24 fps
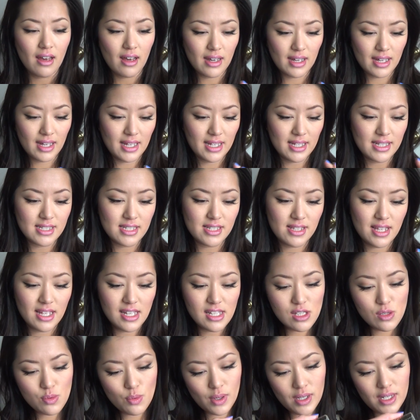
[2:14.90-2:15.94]
And
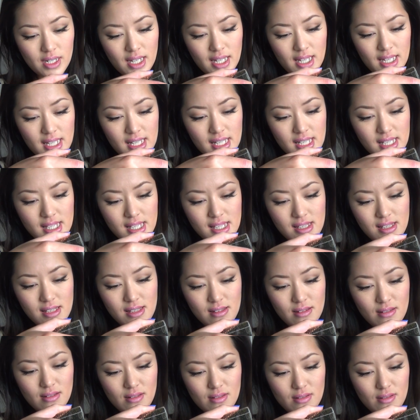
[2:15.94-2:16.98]
this one
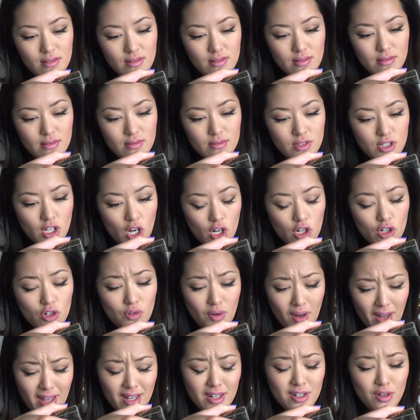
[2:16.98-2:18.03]
is dark
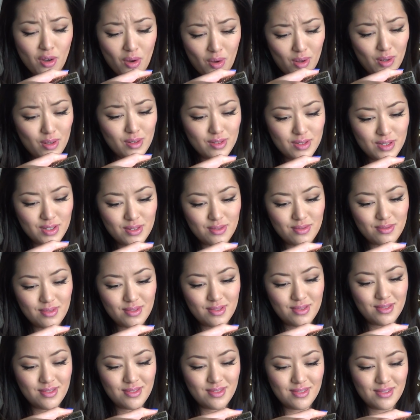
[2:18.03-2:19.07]
gray and gold.
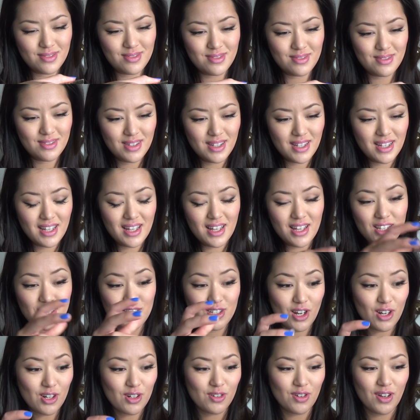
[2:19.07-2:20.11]

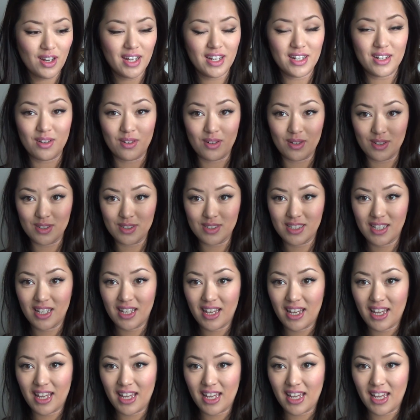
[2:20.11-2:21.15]
Dark gray and gold,
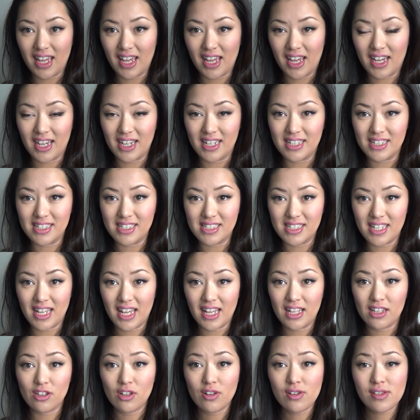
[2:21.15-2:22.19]
and
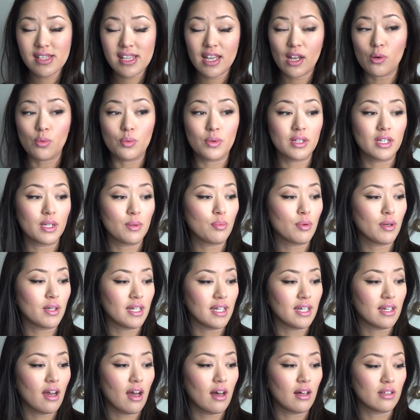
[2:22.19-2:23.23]
it looks like a really
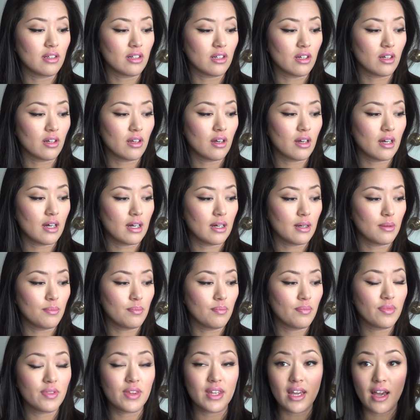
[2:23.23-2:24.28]
pretty color.
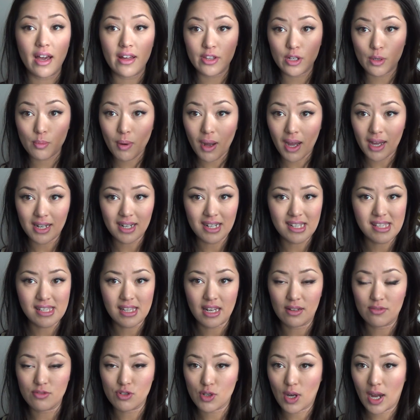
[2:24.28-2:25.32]
The other products
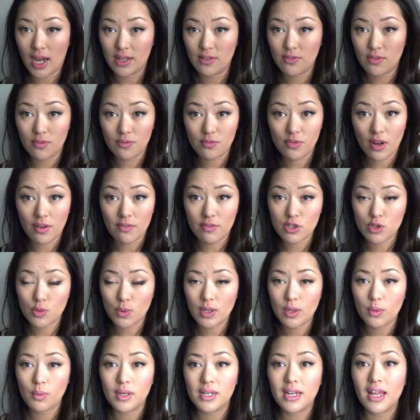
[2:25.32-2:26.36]
that I've tried from Forever
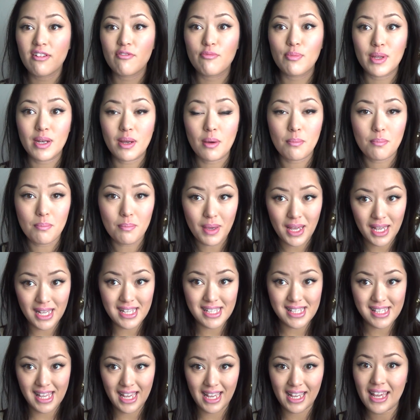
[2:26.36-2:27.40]
21 have been
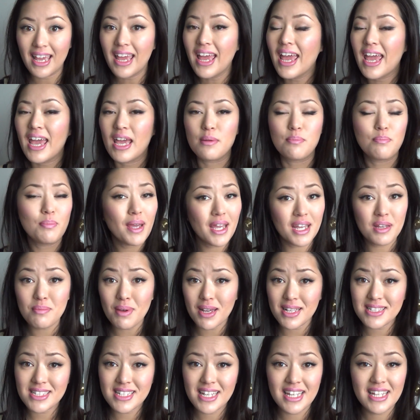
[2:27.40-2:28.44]
amazing and
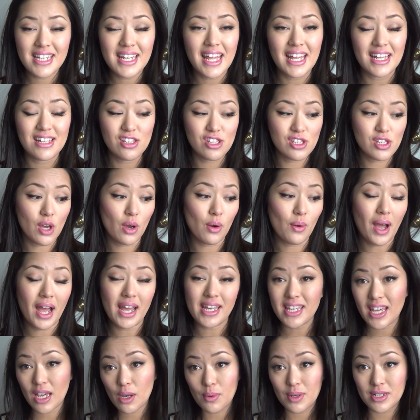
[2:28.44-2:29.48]
pigmented, and so I
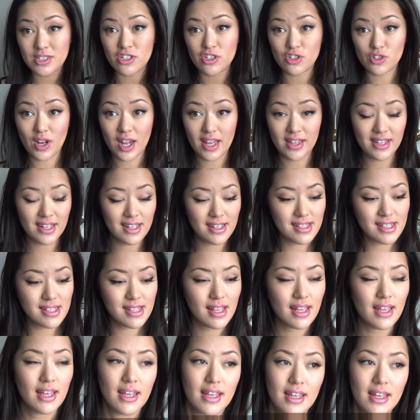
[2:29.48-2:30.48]
can't wait to try this.